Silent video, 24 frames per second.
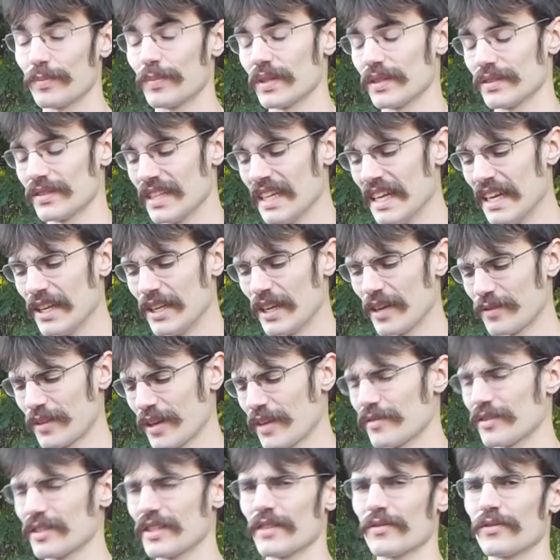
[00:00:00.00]
but you have to
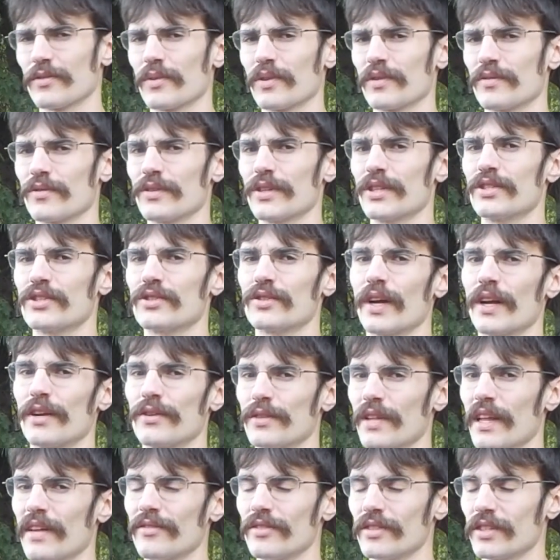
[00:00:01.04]
have a different one for each trainer
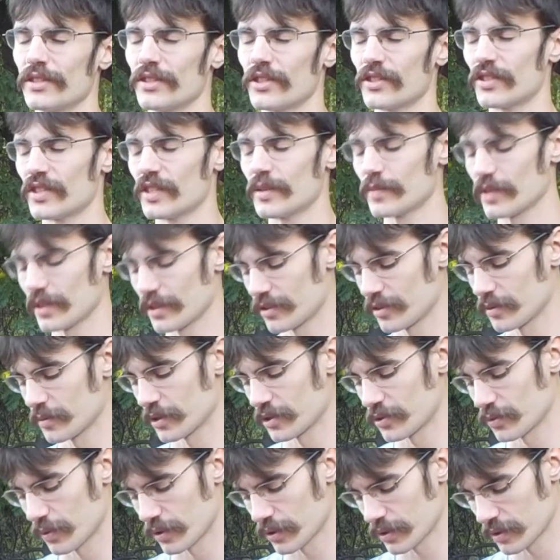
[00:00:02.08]
level, and it just seems like too
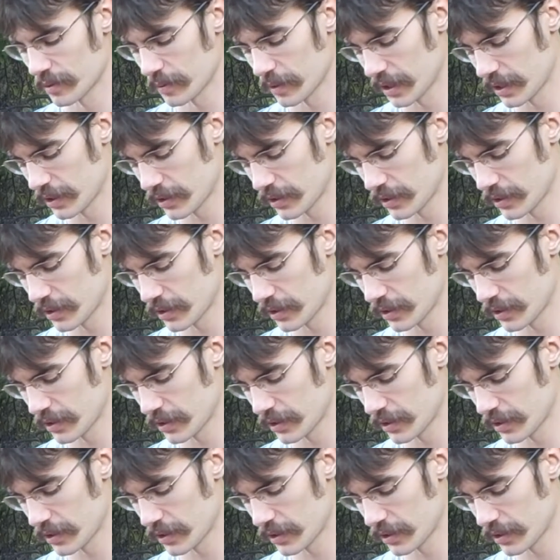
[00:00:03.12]
much work to me.